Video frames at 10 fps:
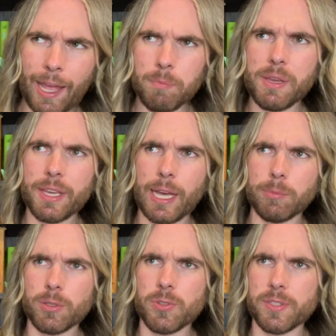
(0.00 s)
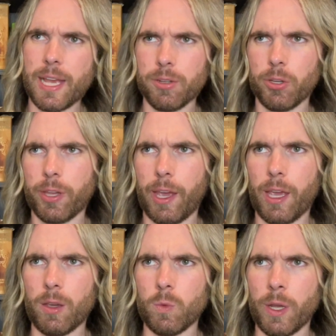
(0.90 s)
and being able to sound
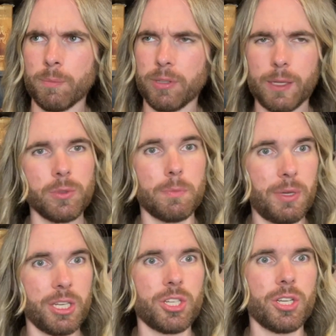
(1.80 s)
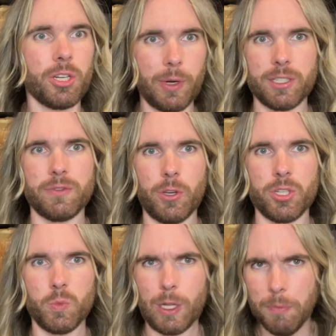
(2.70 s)
okay when played with a pitch corrected
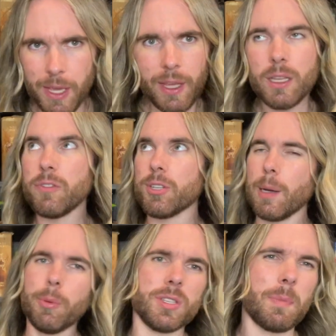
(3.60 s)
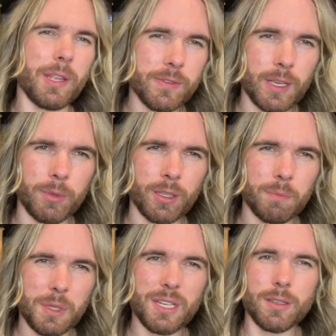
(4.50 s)
version? Well, if you double the speed of something,
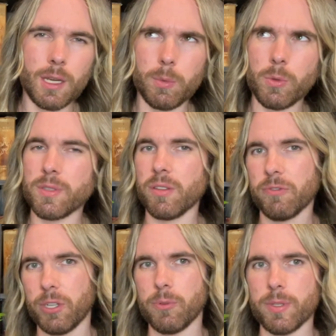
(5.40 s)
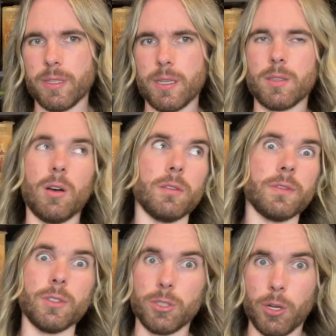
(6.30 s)
it doubles the frequencies
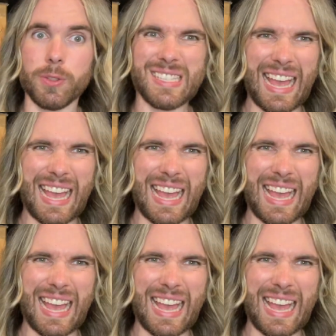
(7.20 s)
of the notes.